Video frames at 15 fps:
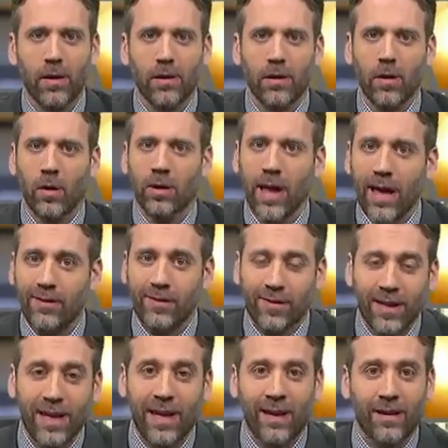You know, Les
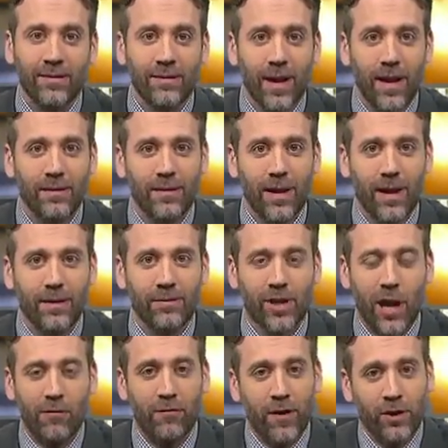Snead and
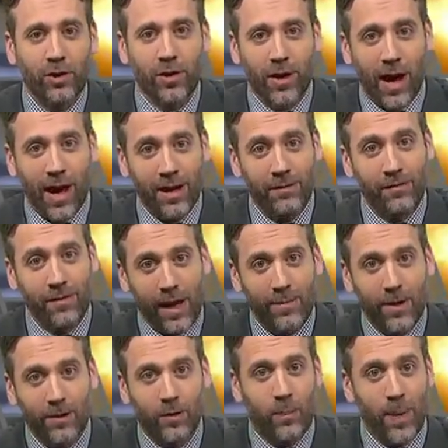Jeff Fisher kind of
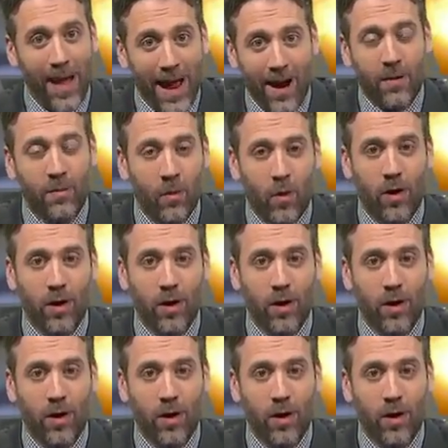came in as a pair, more